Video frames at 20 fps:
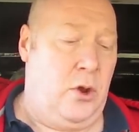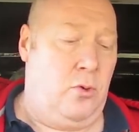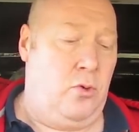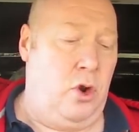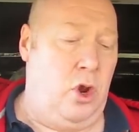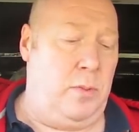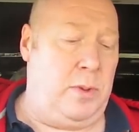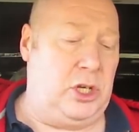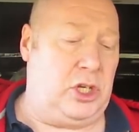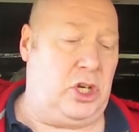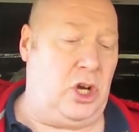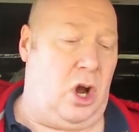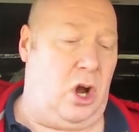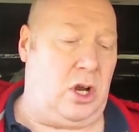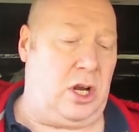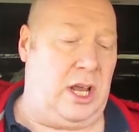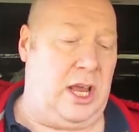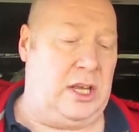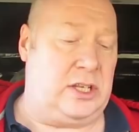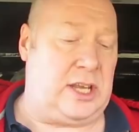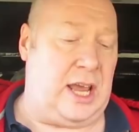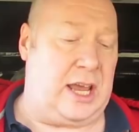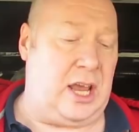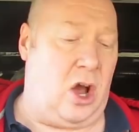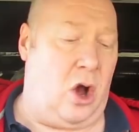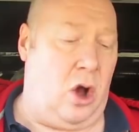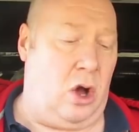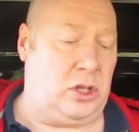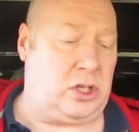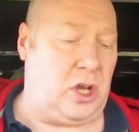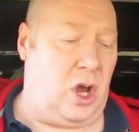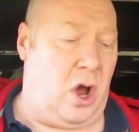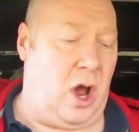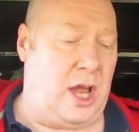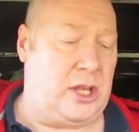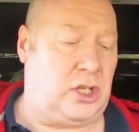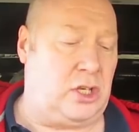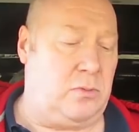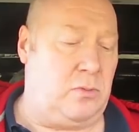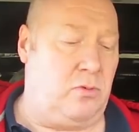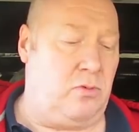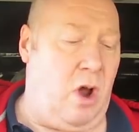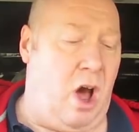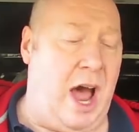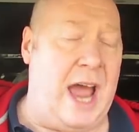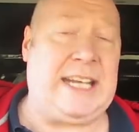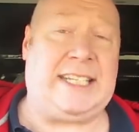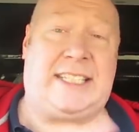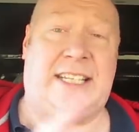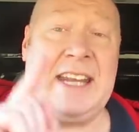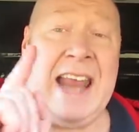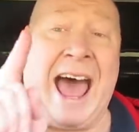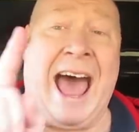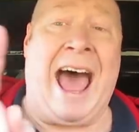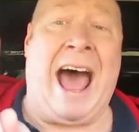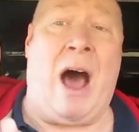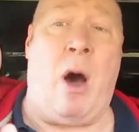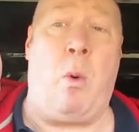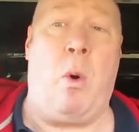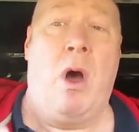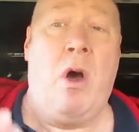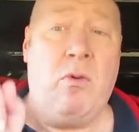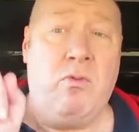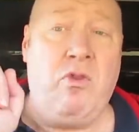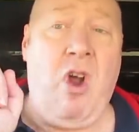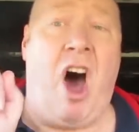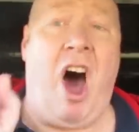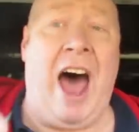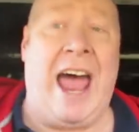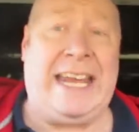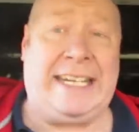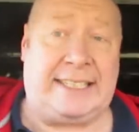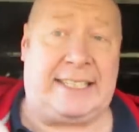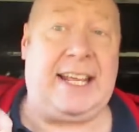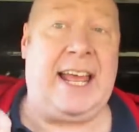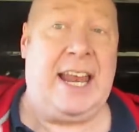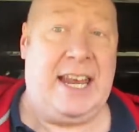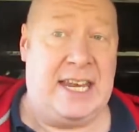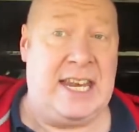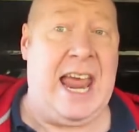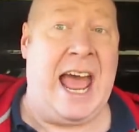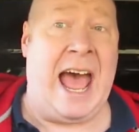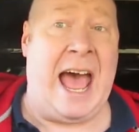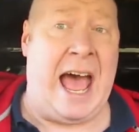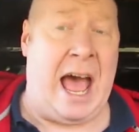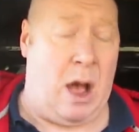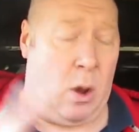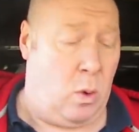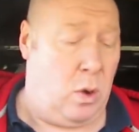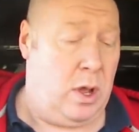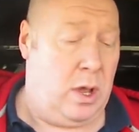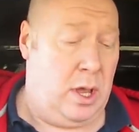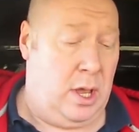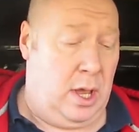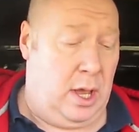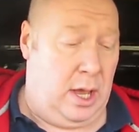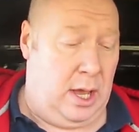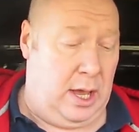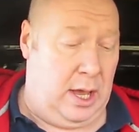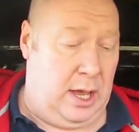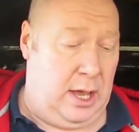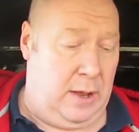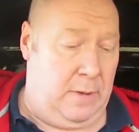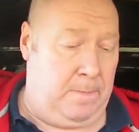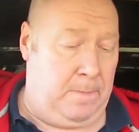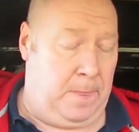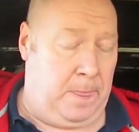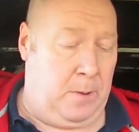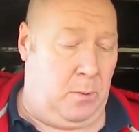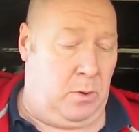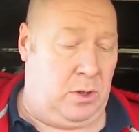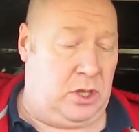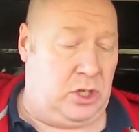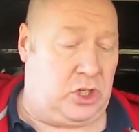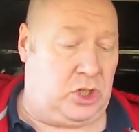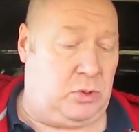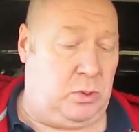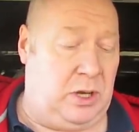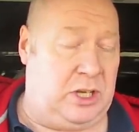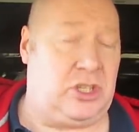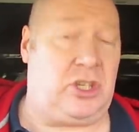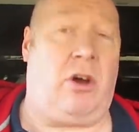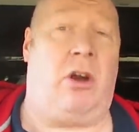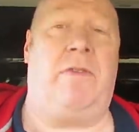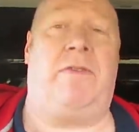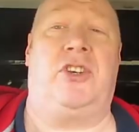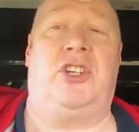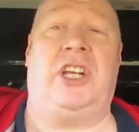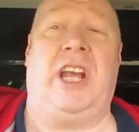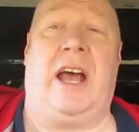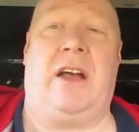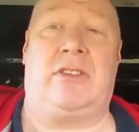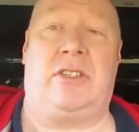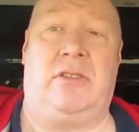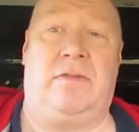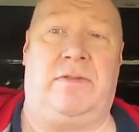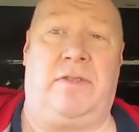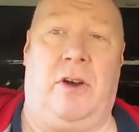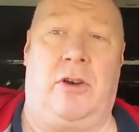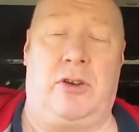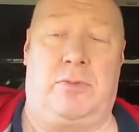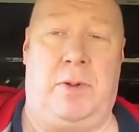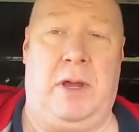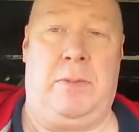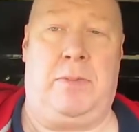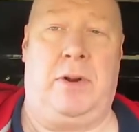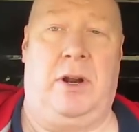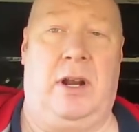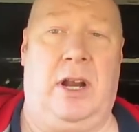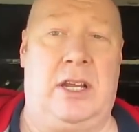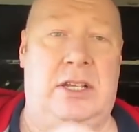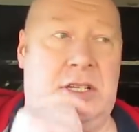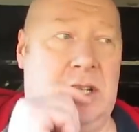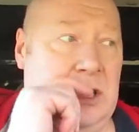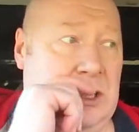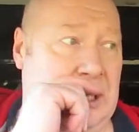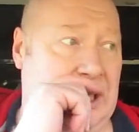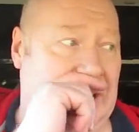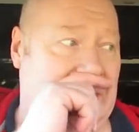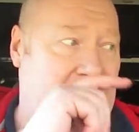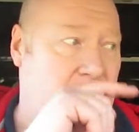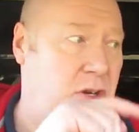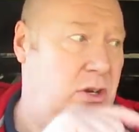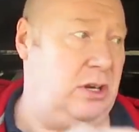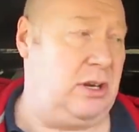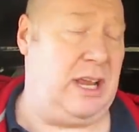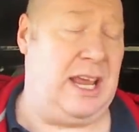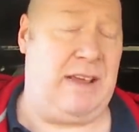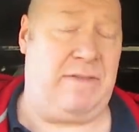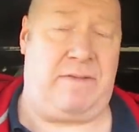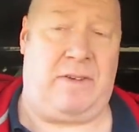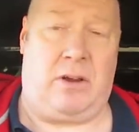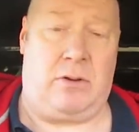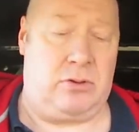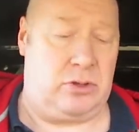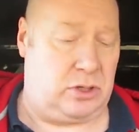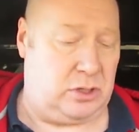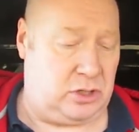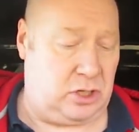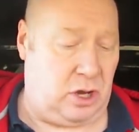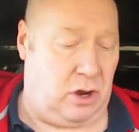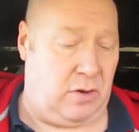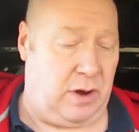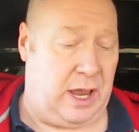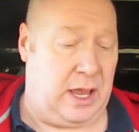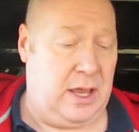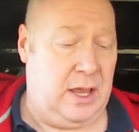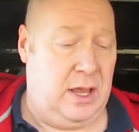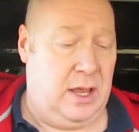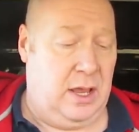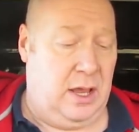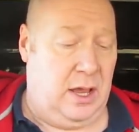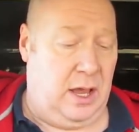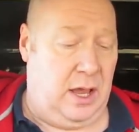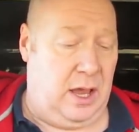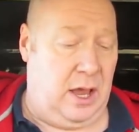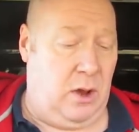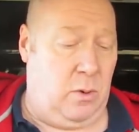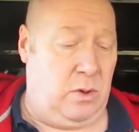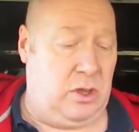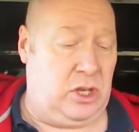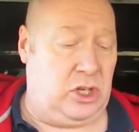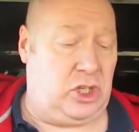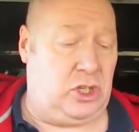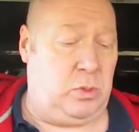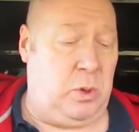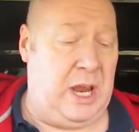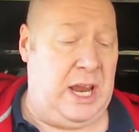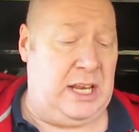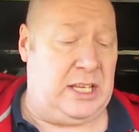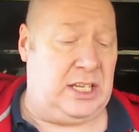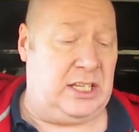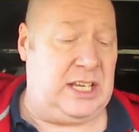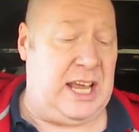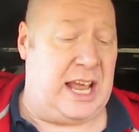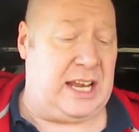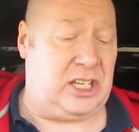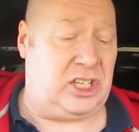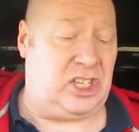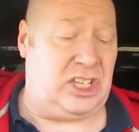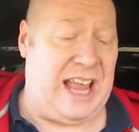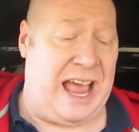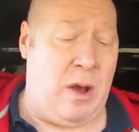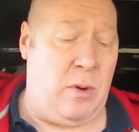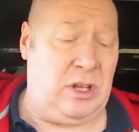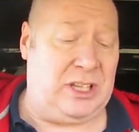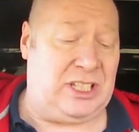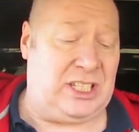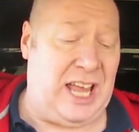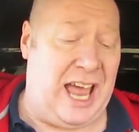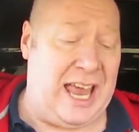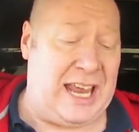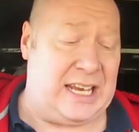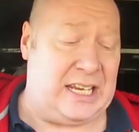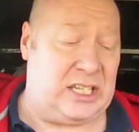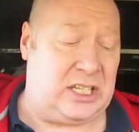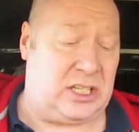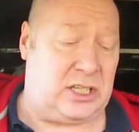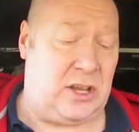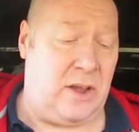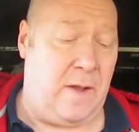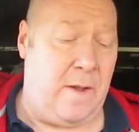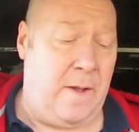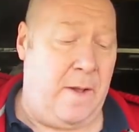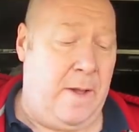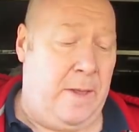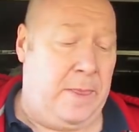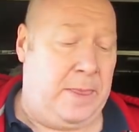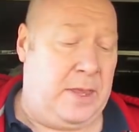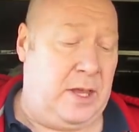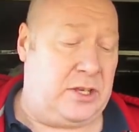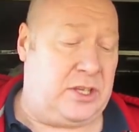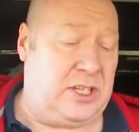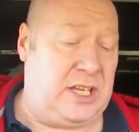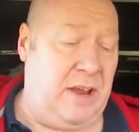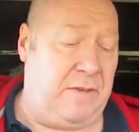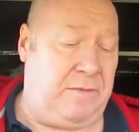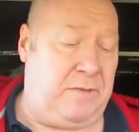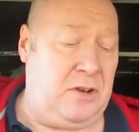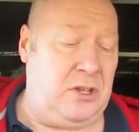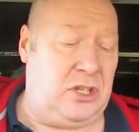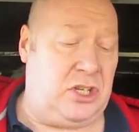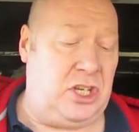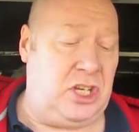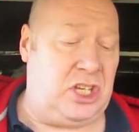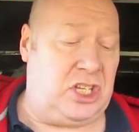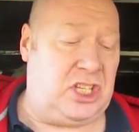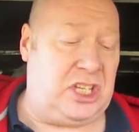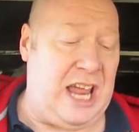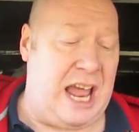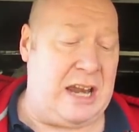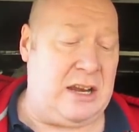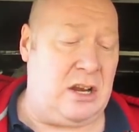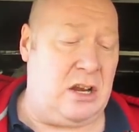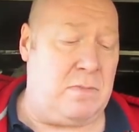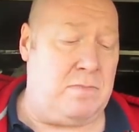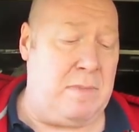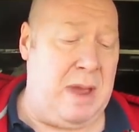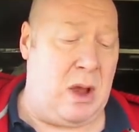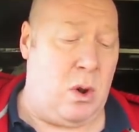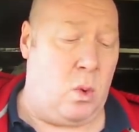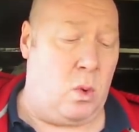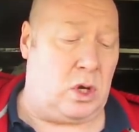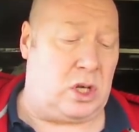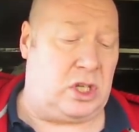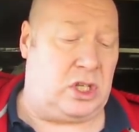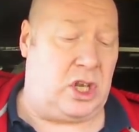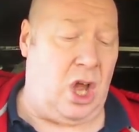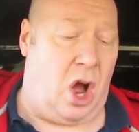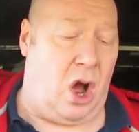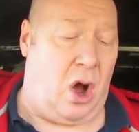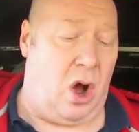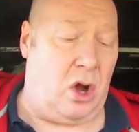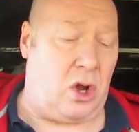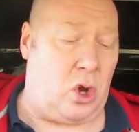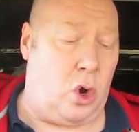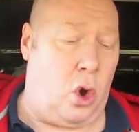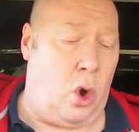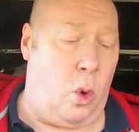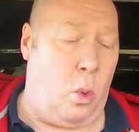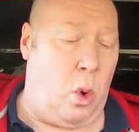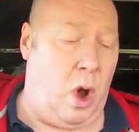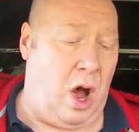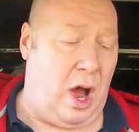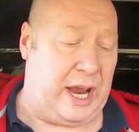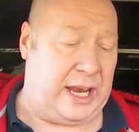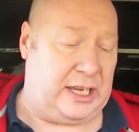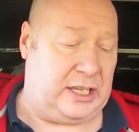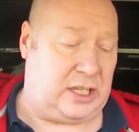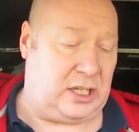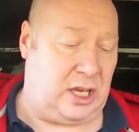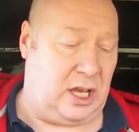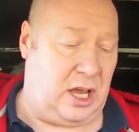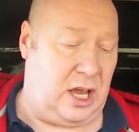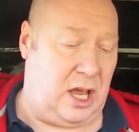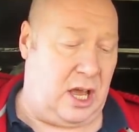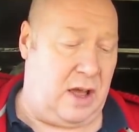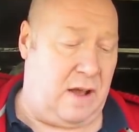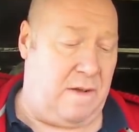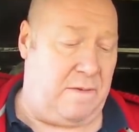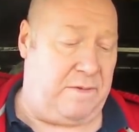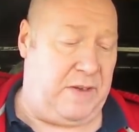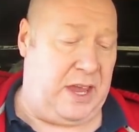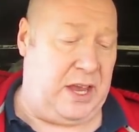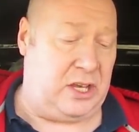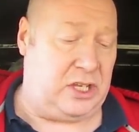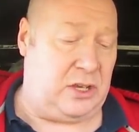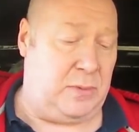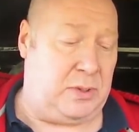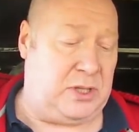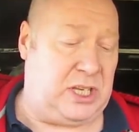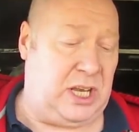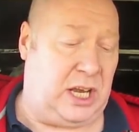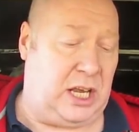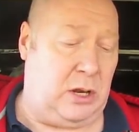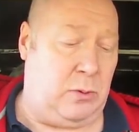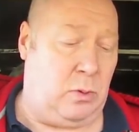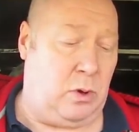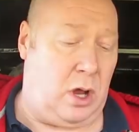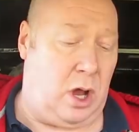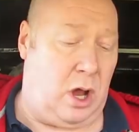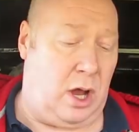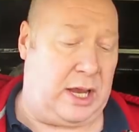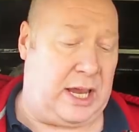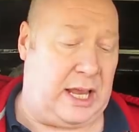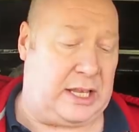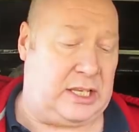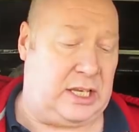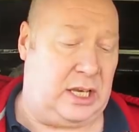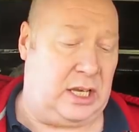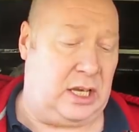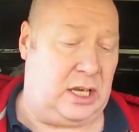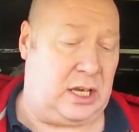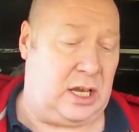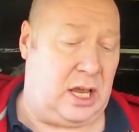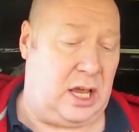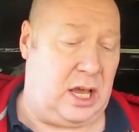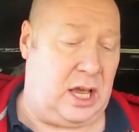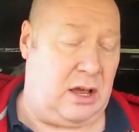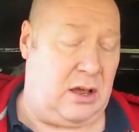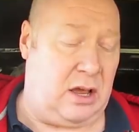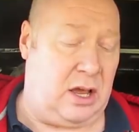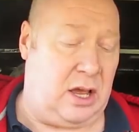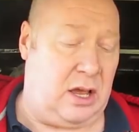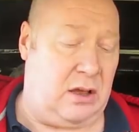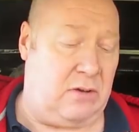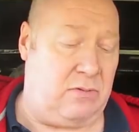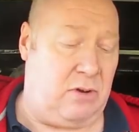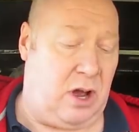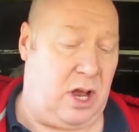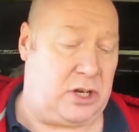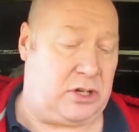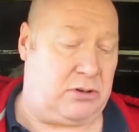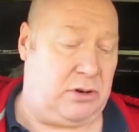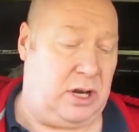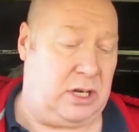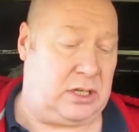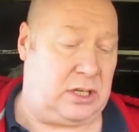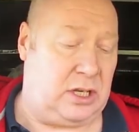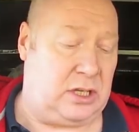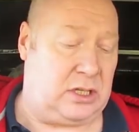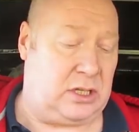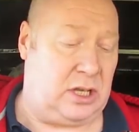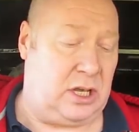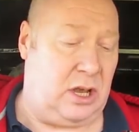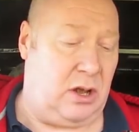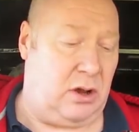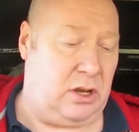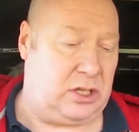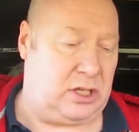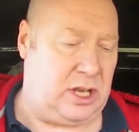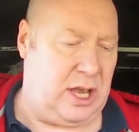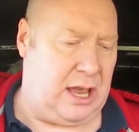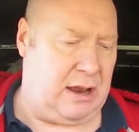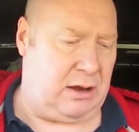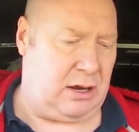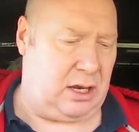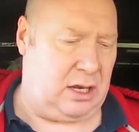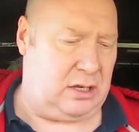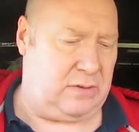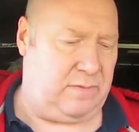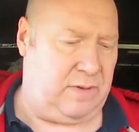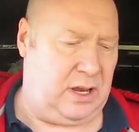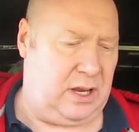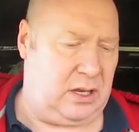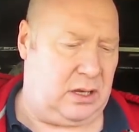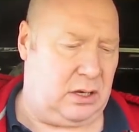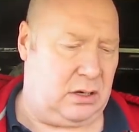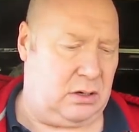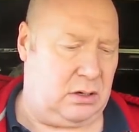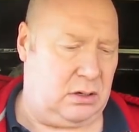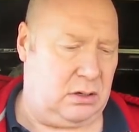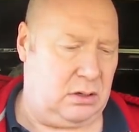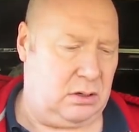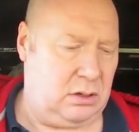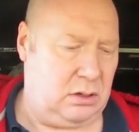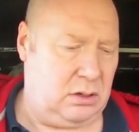Ruby chocolate is a hot item right now, right now. Um, with a sweet, sorry for shouting, folks. People are listening to this on the earphones. Sorry. Uh, with a sweet yet sour taste that's different to your standard milk, dark or white. Uh, vegans in particular are getting uh, right treat as the... Oh, it's dairy, it's vegan.